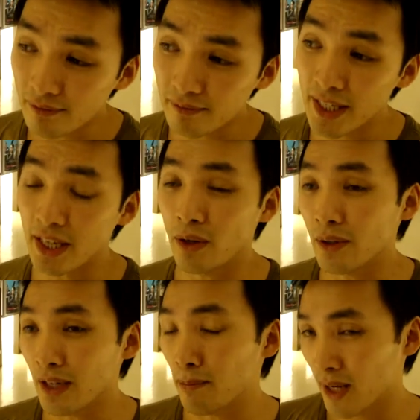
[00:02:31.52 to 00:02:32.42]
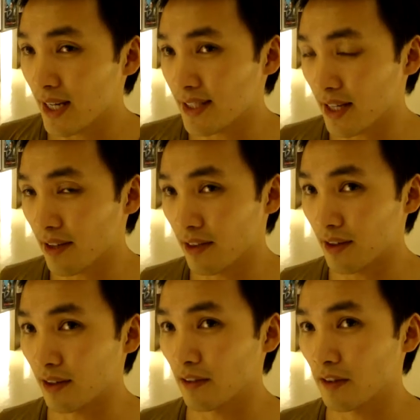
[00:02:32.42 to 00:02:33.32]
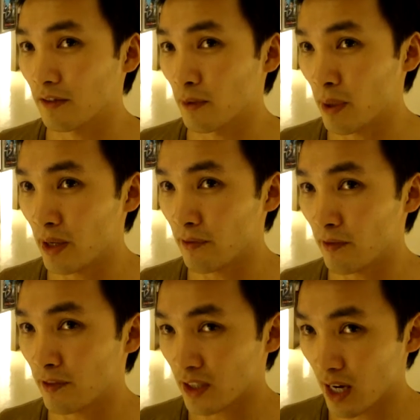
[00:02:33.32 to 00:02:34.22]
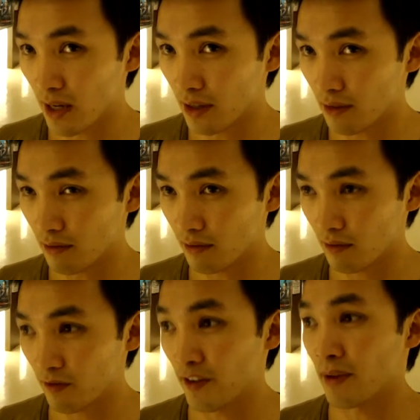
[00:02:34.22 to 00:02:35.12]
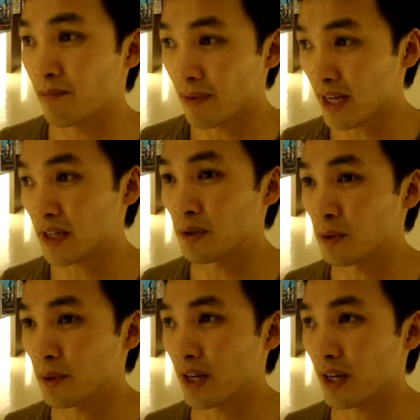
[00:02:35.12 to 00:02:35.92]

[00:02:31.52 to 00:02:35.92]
the only place, I think, for Thai filmmakers